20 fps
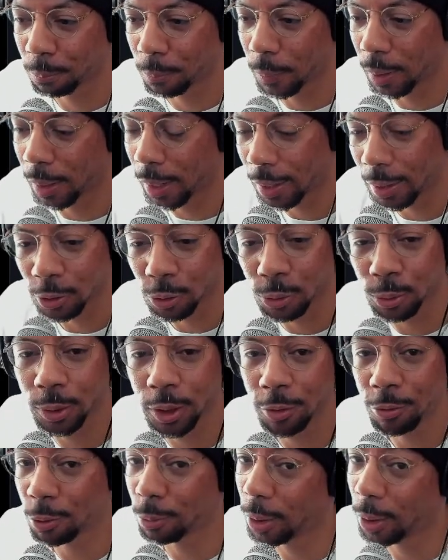I do
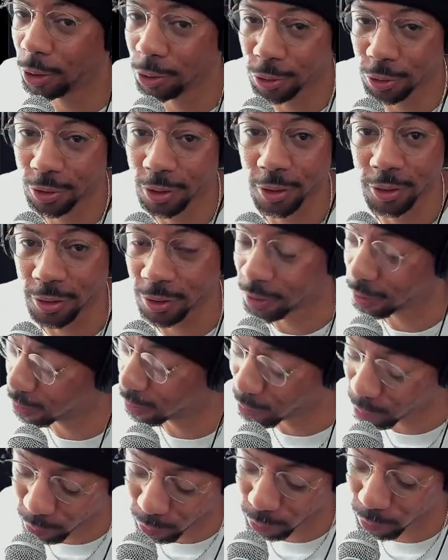live in major cities.
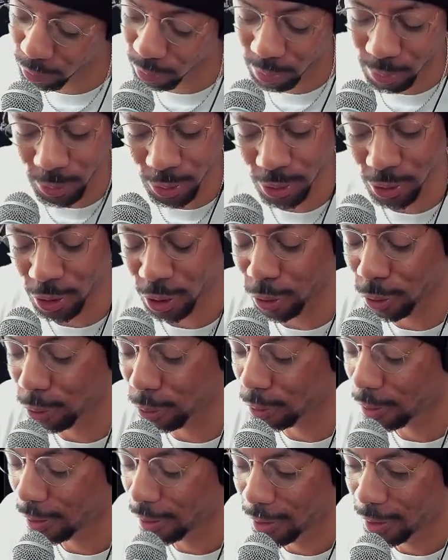
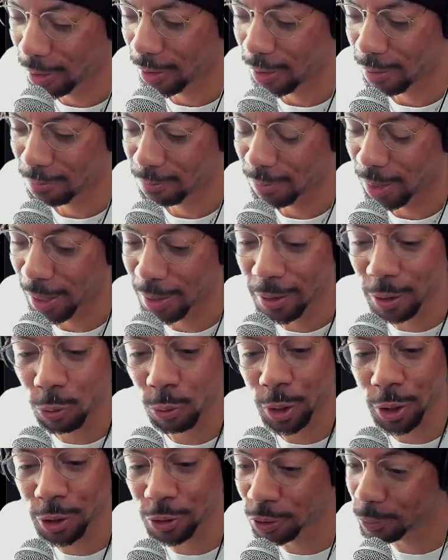So I think
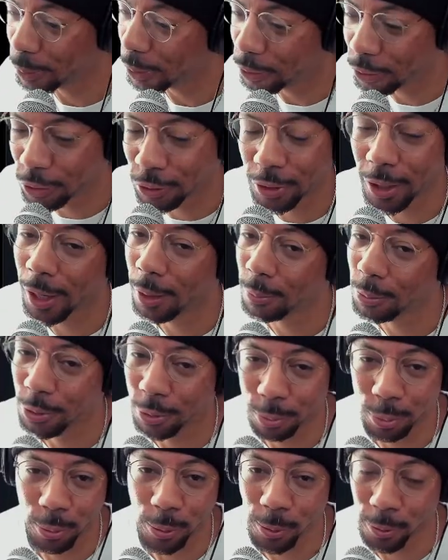where you spend your time is
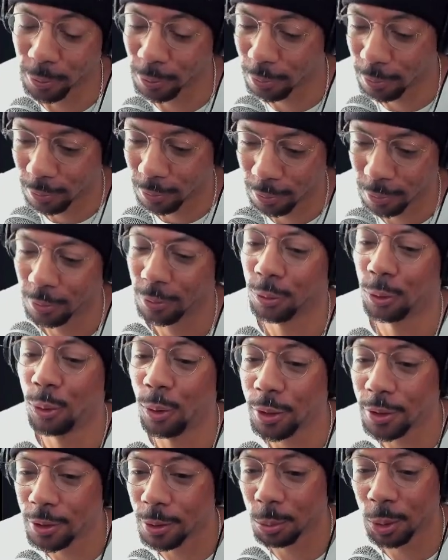important. Who
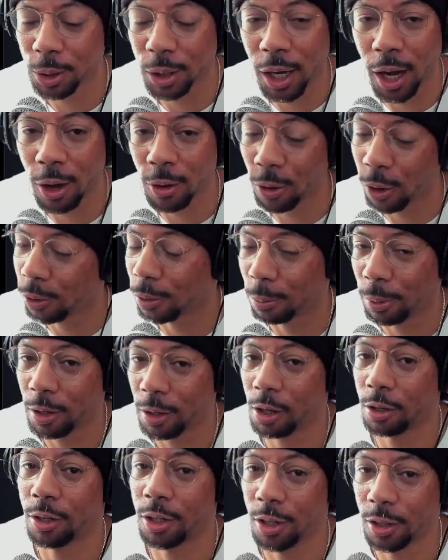wants to be out on the
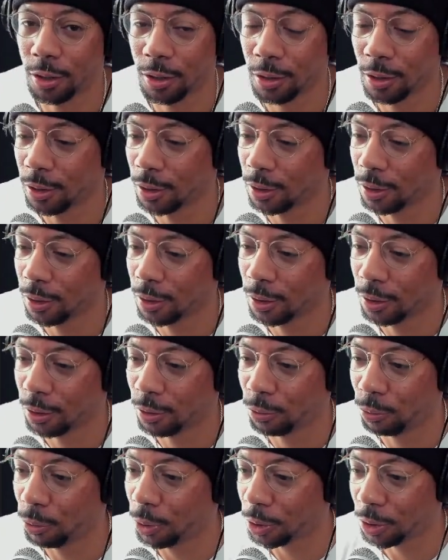Perry
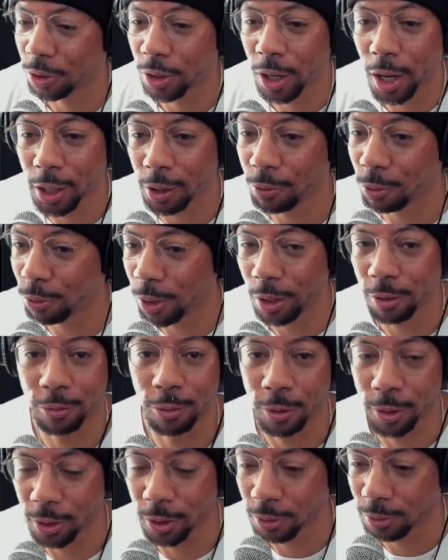when you're not even ready
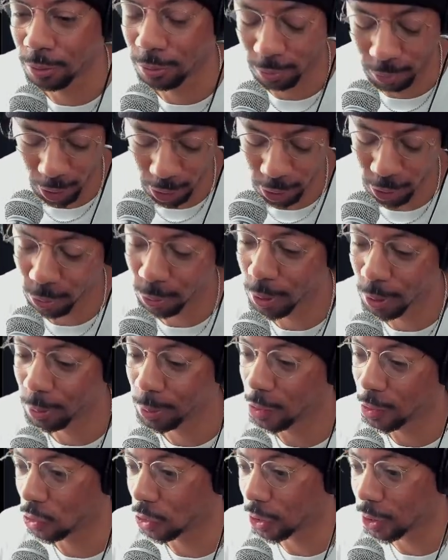for it, right? You want to be
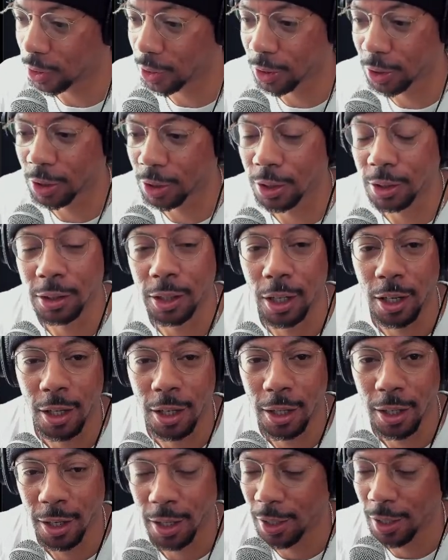chilling
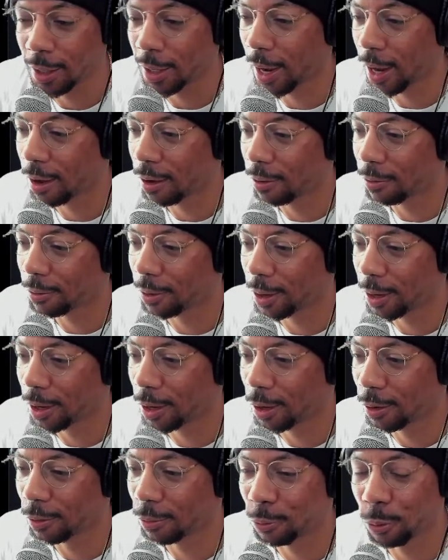and have
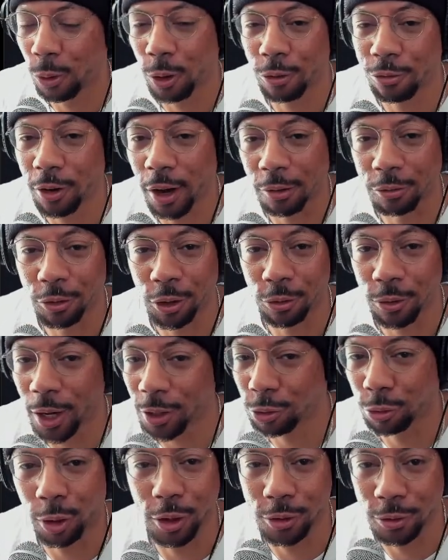4 or 5 good
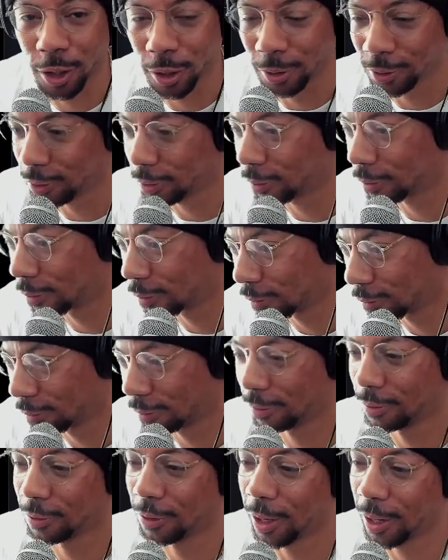restaurants around you,
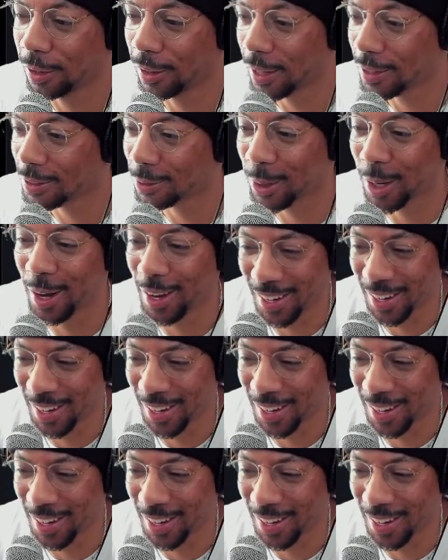right? That's why